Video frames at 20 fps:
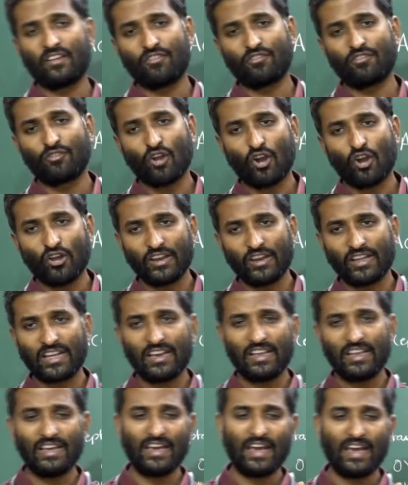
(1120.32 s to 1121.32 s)

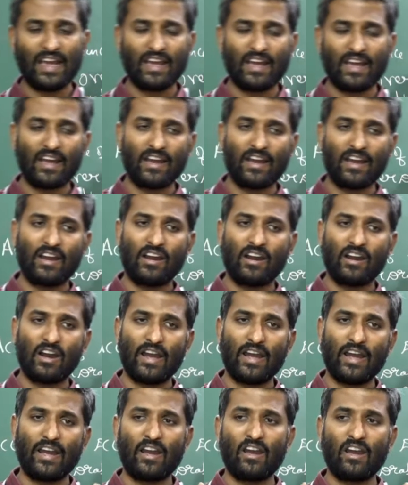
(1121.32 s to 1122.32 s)
historically
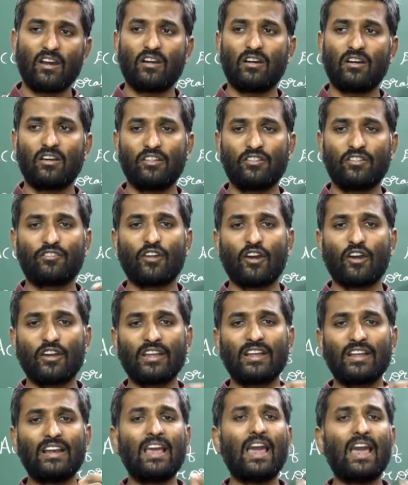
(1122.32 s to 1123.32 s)

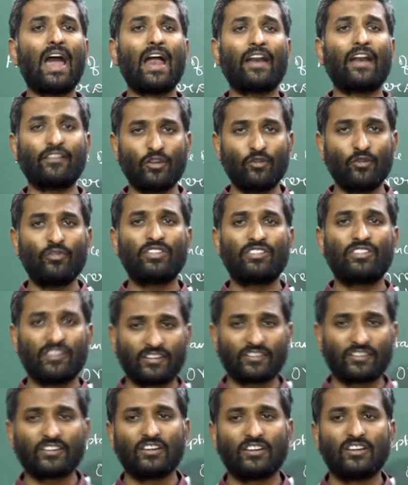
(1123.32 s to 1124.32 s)
had to
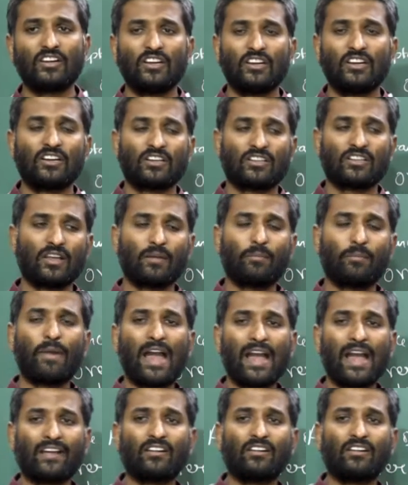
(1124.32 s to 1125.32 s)
visit the
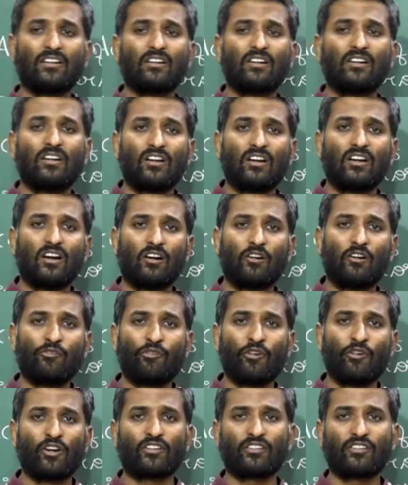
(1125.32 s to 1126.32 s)
bank
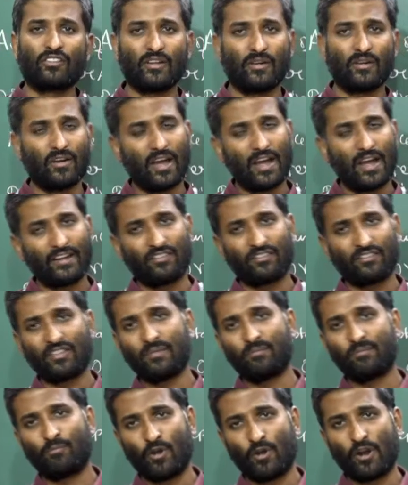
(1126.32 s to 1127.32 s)
at
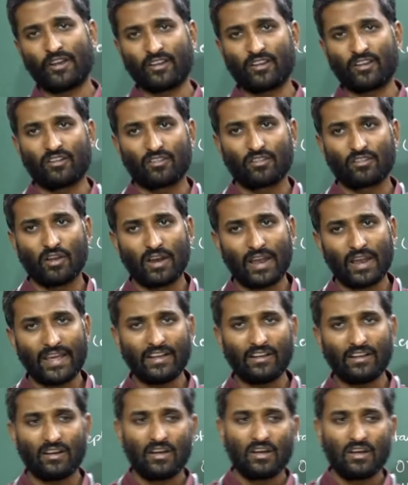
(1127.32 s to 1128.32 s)
some point. So
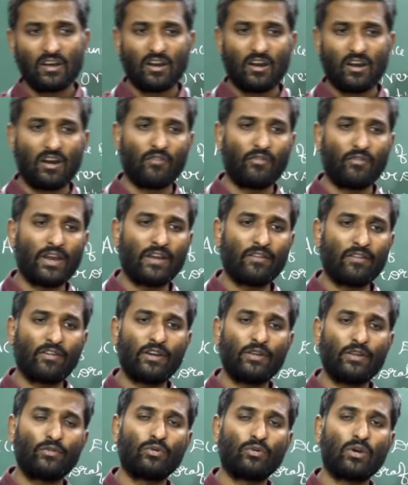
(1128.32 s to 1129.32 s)
like
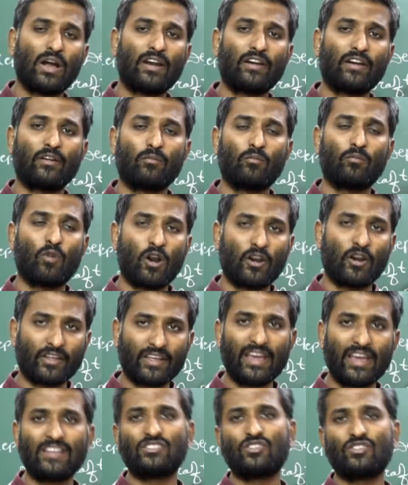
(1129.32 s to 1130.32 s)
whenever you are
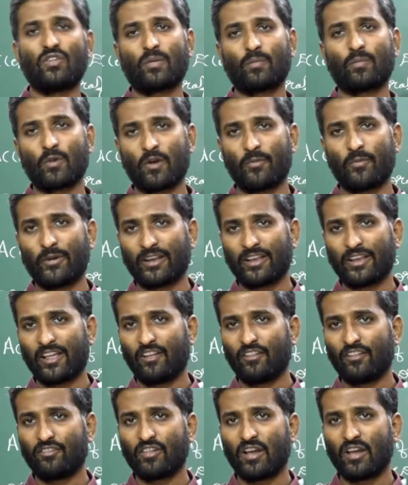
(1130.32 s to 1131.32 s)
mortgage your
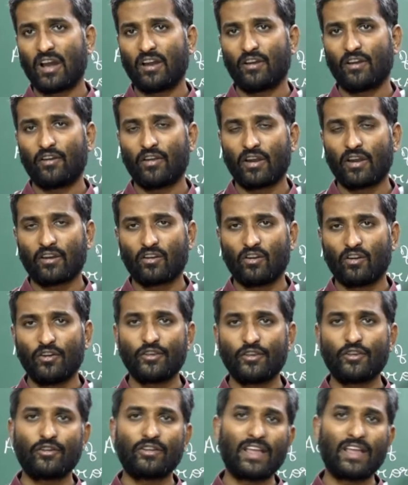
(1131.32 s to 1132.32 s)
properties or you are
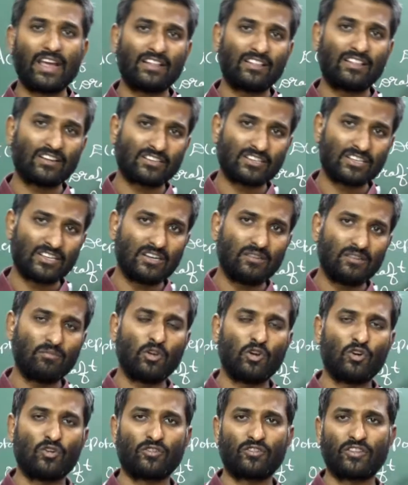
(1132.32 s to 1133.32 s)
going to take the
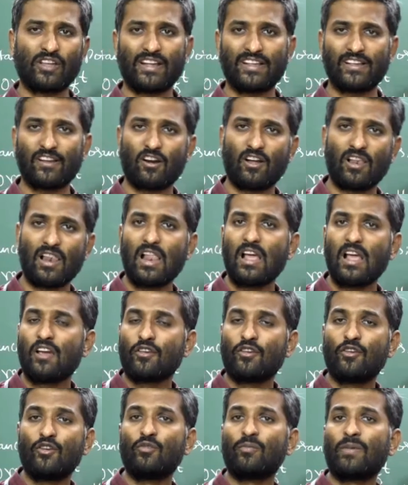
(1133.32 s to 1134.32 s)
term loans and all,
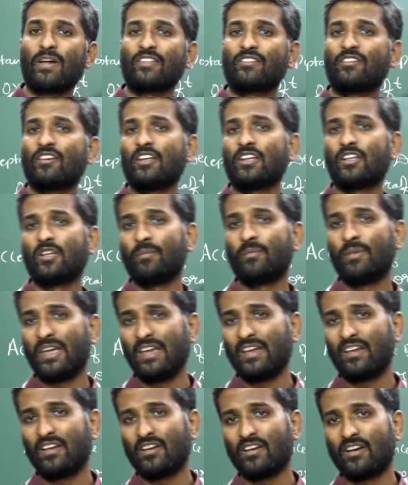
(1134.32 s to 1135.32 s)
you must need to
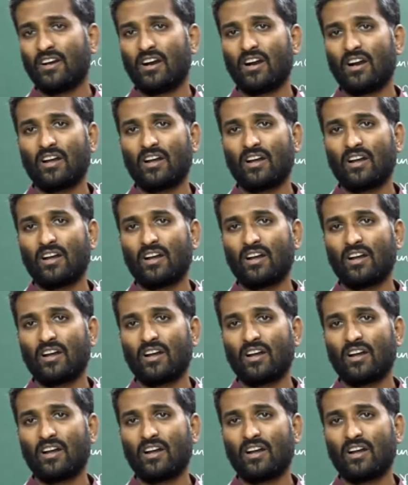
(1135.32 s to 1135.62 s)
be